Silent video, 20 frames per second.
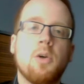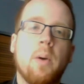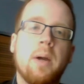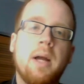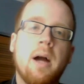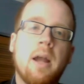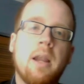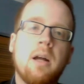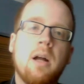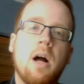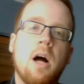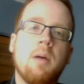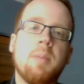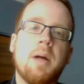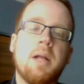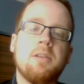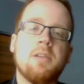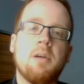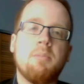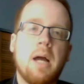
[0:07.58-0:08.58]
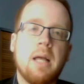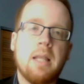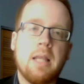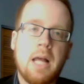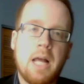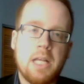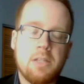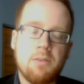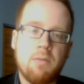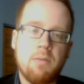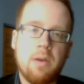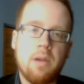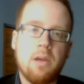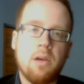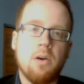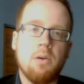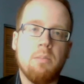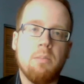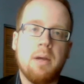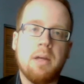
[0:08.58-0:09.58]
I got a comment on my last
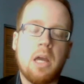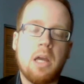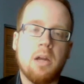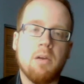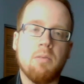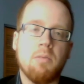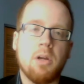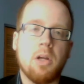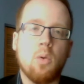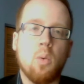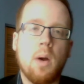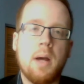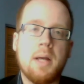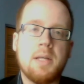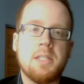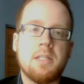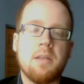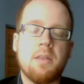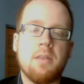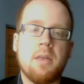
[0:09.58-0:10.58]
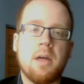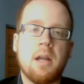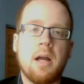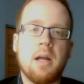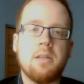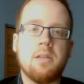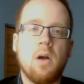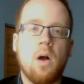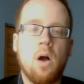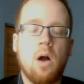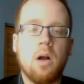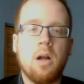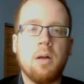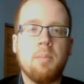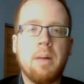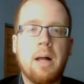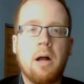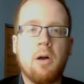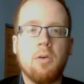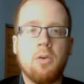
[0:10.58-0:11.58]
video making a request that I
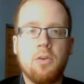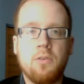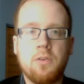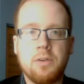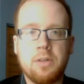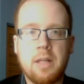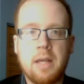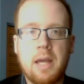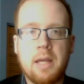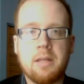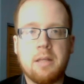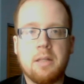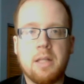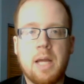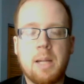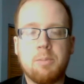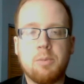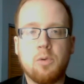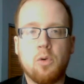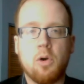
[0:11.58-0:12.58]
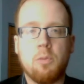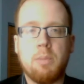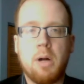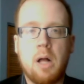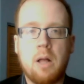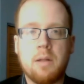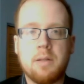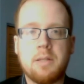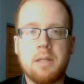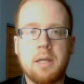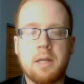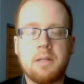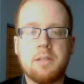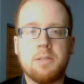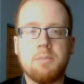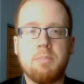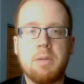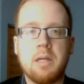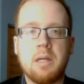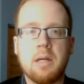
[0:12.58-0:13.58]
talk about Newfoundland and Labrador
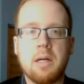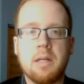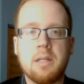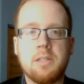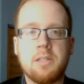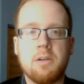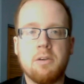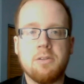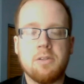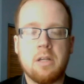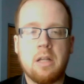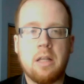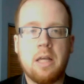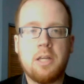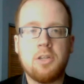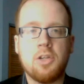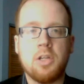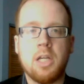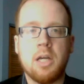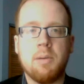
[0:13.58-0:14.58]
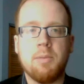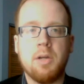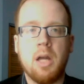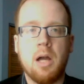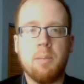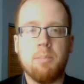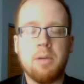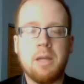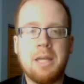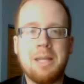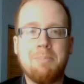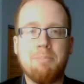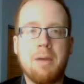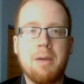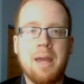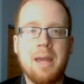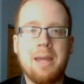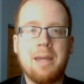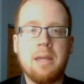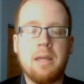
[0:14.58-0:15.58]
politics because there's an election coming up in
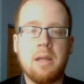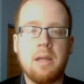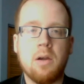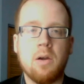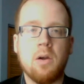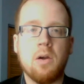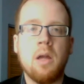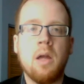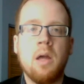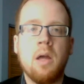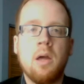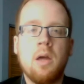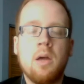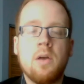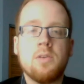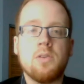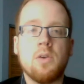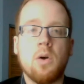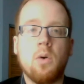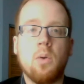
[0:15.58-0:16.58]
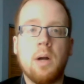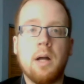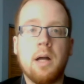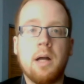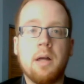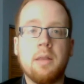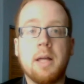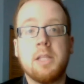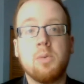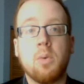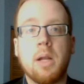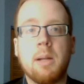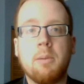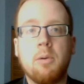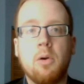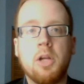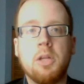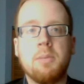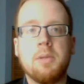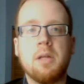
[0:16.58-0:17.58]
May here. So that's what
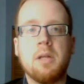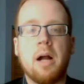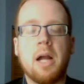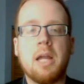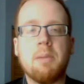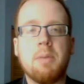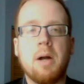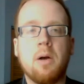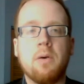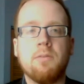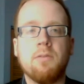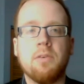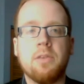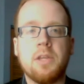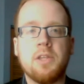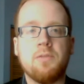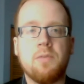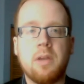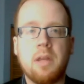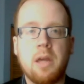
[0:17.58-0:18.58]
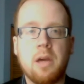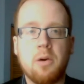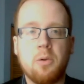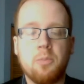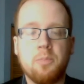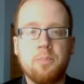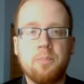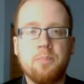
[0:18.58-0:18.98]
I'm going to be talking about for this video.